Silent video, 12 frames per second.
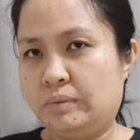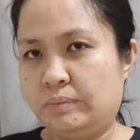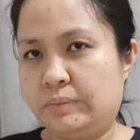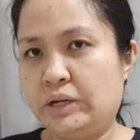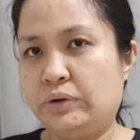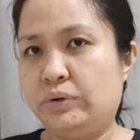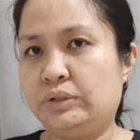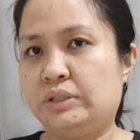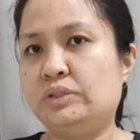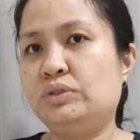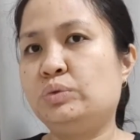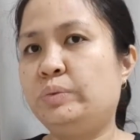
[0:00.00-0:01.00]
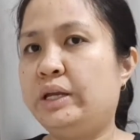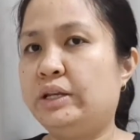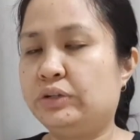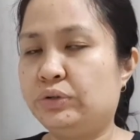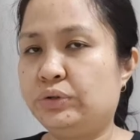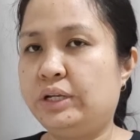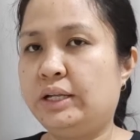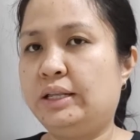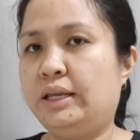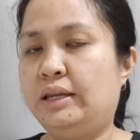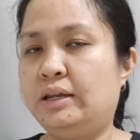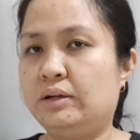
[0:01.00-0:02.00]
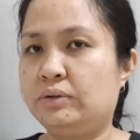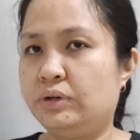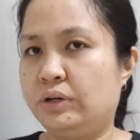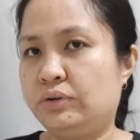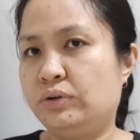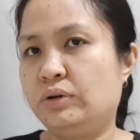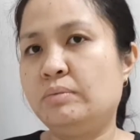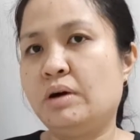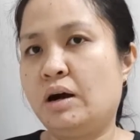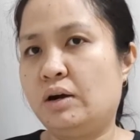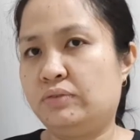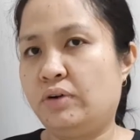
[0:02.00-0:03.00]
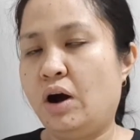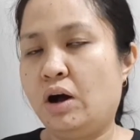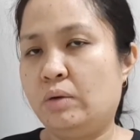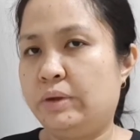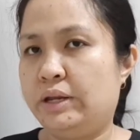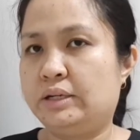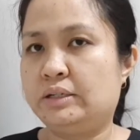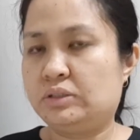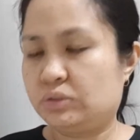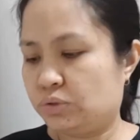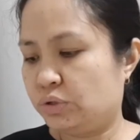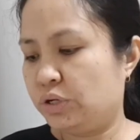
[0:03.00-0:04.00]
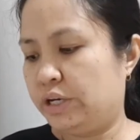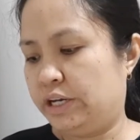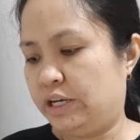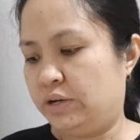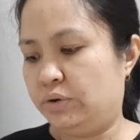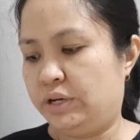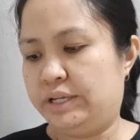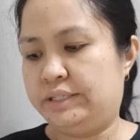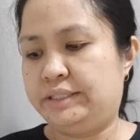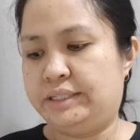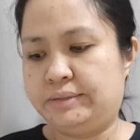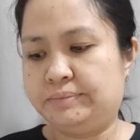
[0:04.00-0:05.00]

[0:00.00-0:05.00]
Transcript: melioidosis to be included in the curriculum of all medical schools in Indonesia.